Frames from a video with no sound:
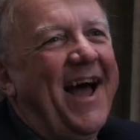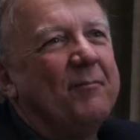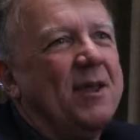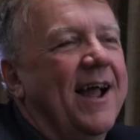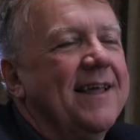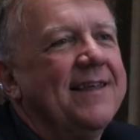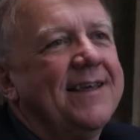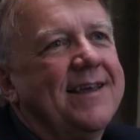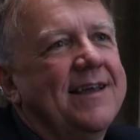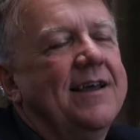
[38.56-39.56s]
I mean, I
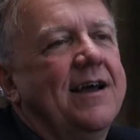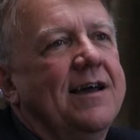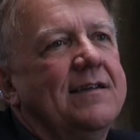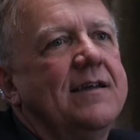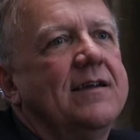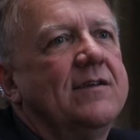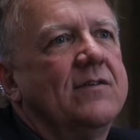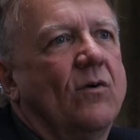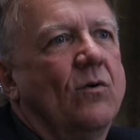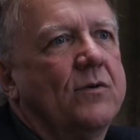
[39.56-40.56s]
think
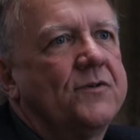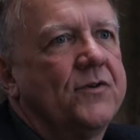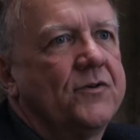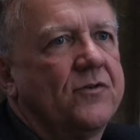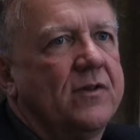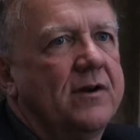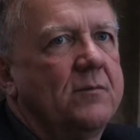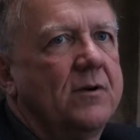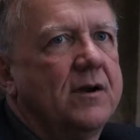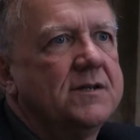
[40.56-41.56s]
the whole social
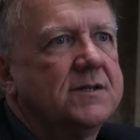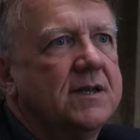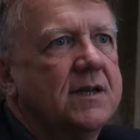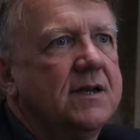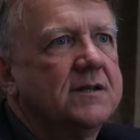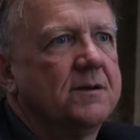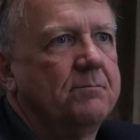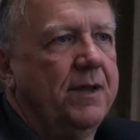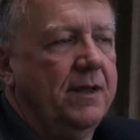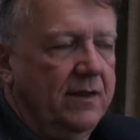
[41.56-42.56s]
enterprise thing is
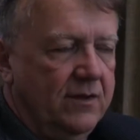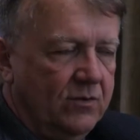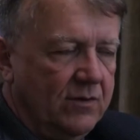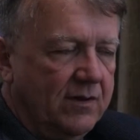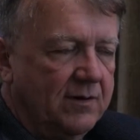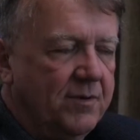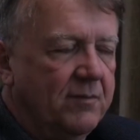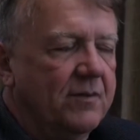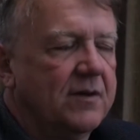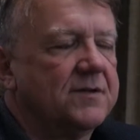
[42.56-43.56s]
appealing to a lot of
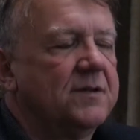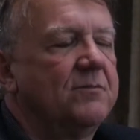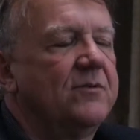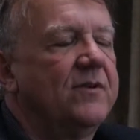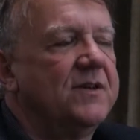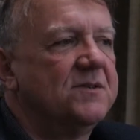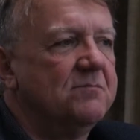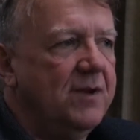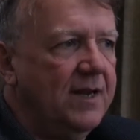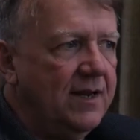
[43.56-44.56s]
people because it provides
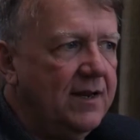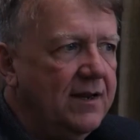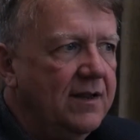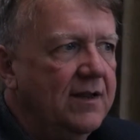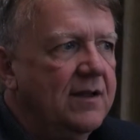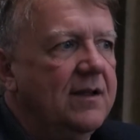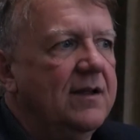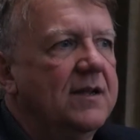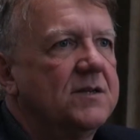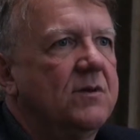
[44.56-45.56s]
meaning
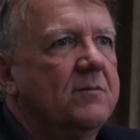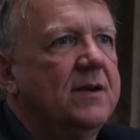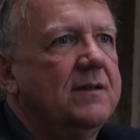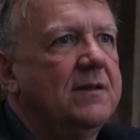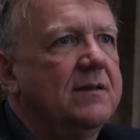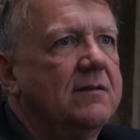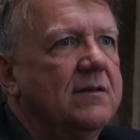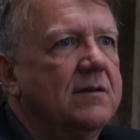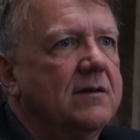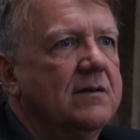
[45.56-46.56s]
as well. But I think
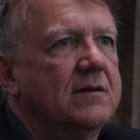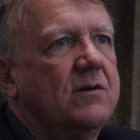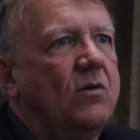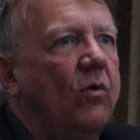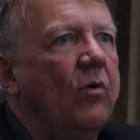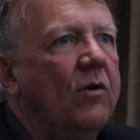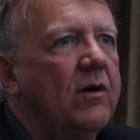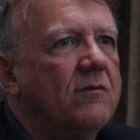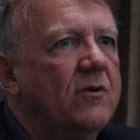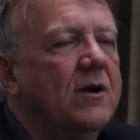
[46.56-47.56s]
the core
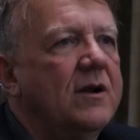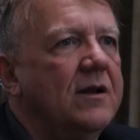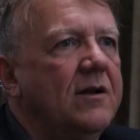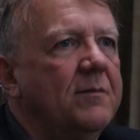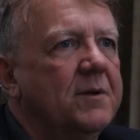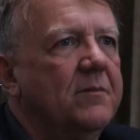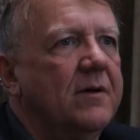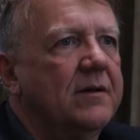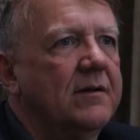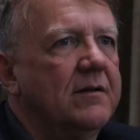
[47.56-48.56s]
of our economic
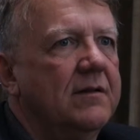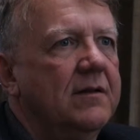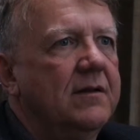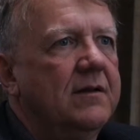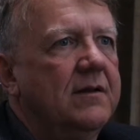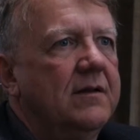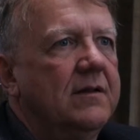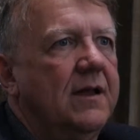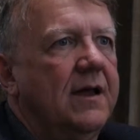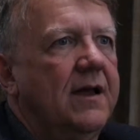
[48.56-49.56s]
model
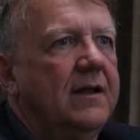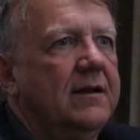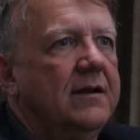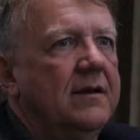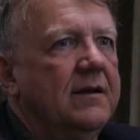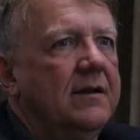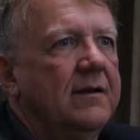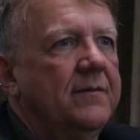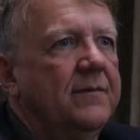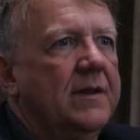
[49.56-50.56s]
that
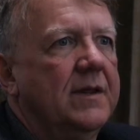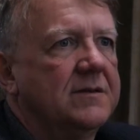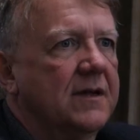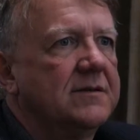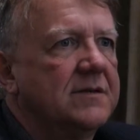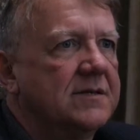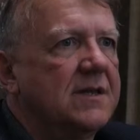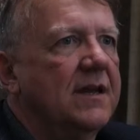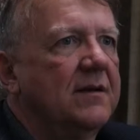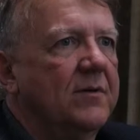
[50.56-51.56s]
is
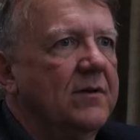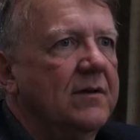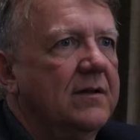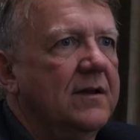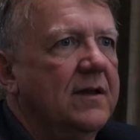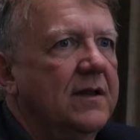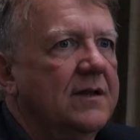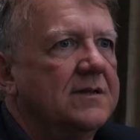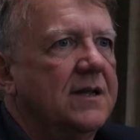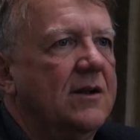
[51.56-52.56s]
unsustainable
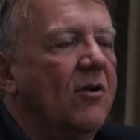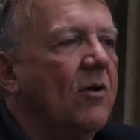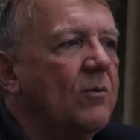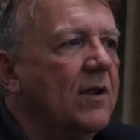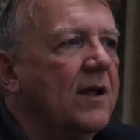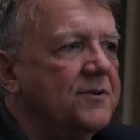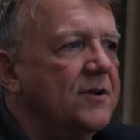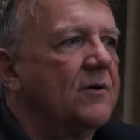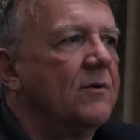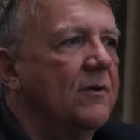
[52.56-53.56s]
is that it all relies
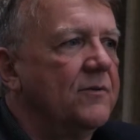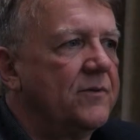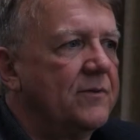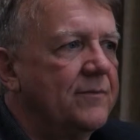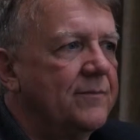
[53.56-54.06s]
on growth.